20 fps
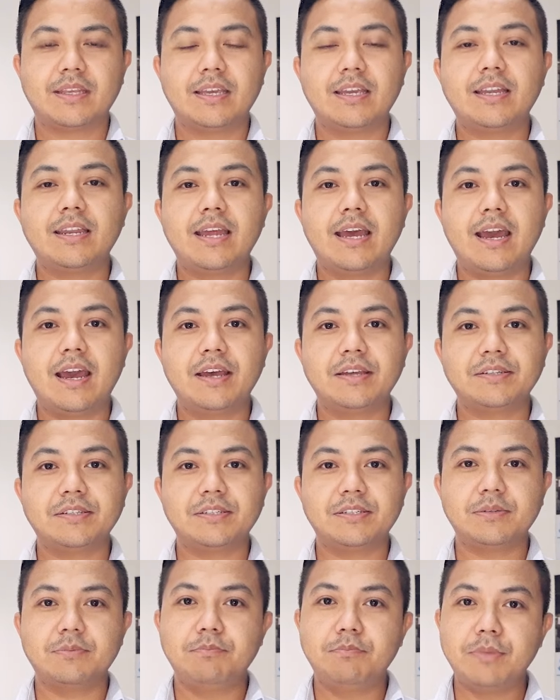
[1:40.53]
It
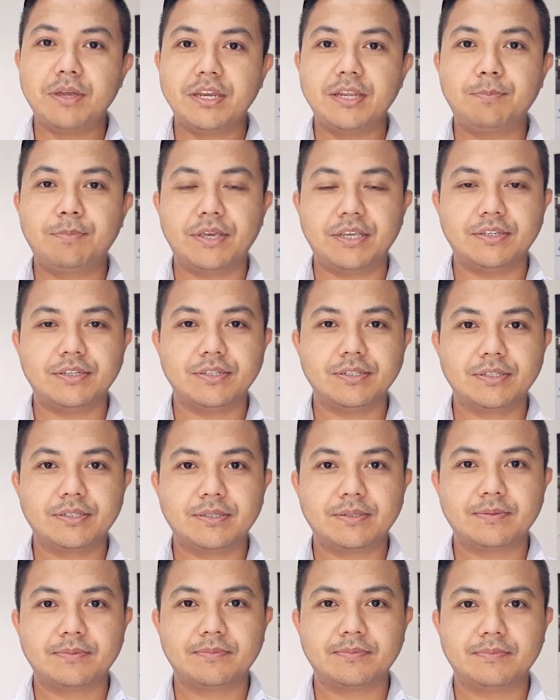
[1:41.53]
has many
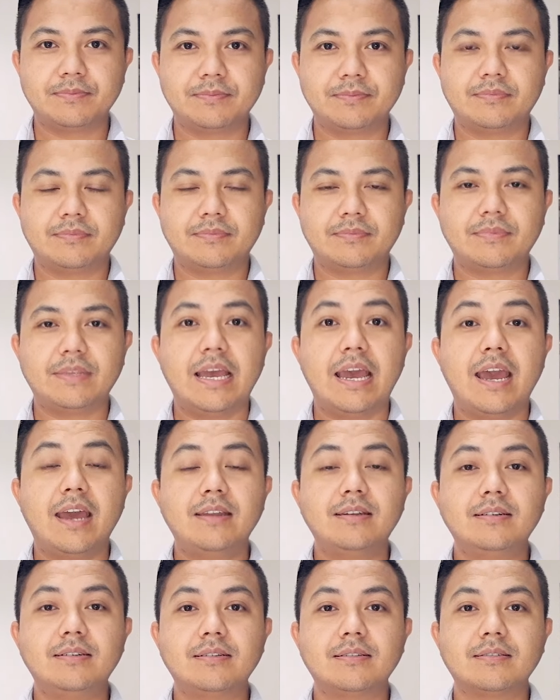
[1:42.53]
pages.
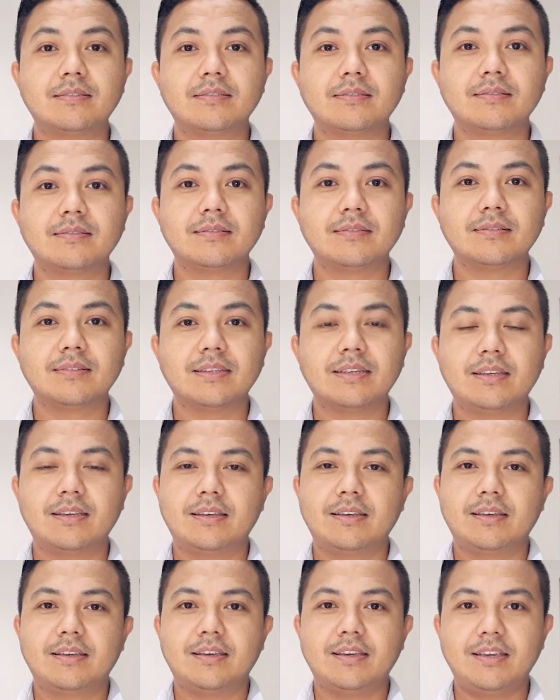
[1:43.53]
And
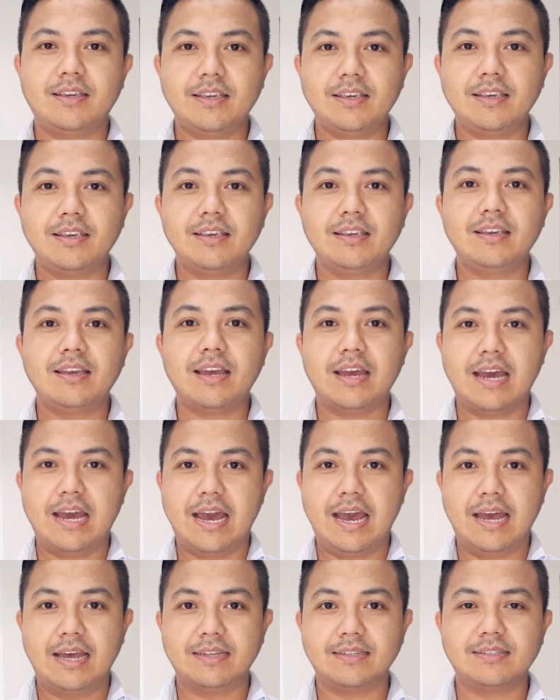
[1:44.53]
he
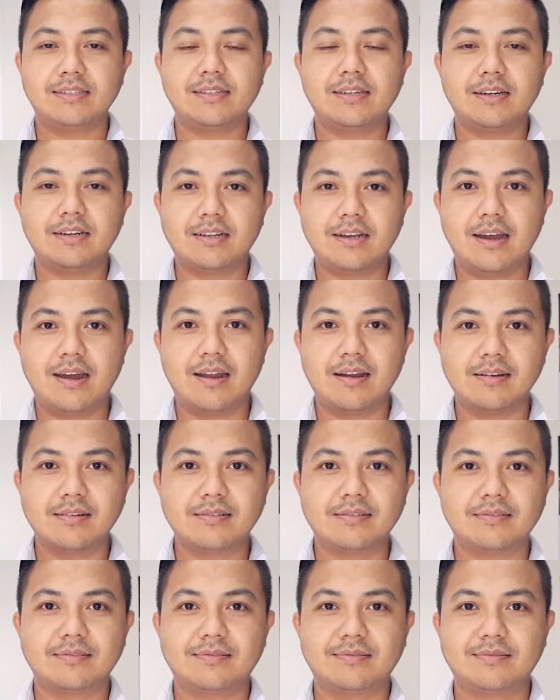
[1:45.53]
has a
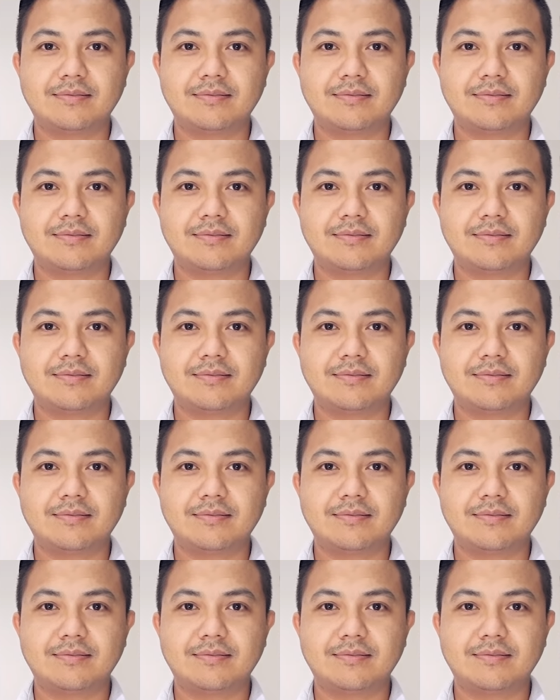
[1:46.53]
car.